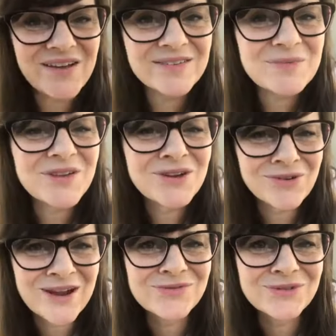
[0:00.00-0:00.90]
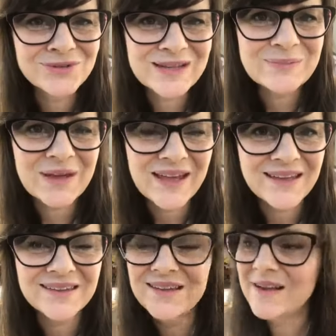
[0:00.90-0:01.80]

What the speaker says: because I'm so grateful looking back,